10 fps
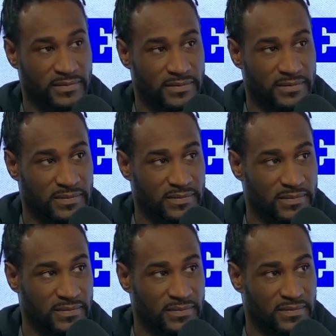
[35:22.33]
No, we
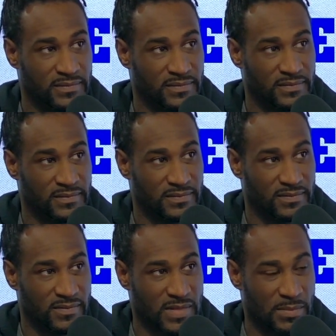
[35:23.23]
can't do that.
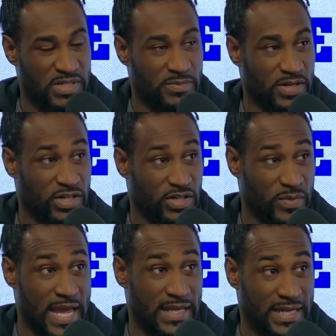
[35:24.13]
How much money do you
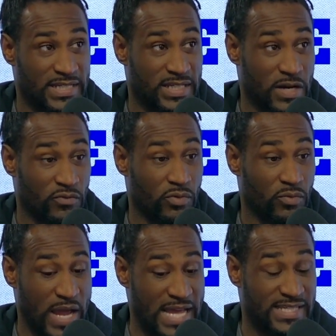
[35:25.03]
want to allocate to that
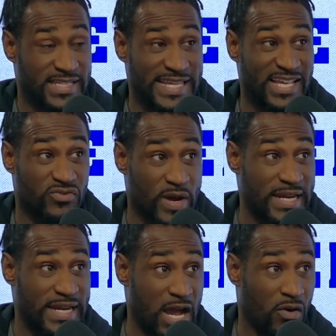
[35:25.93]
room? As it stands
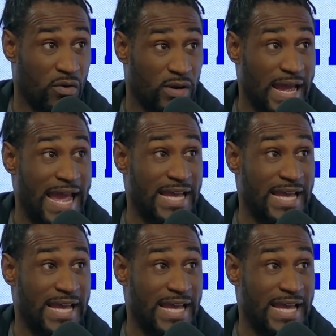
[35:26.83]
right now, I,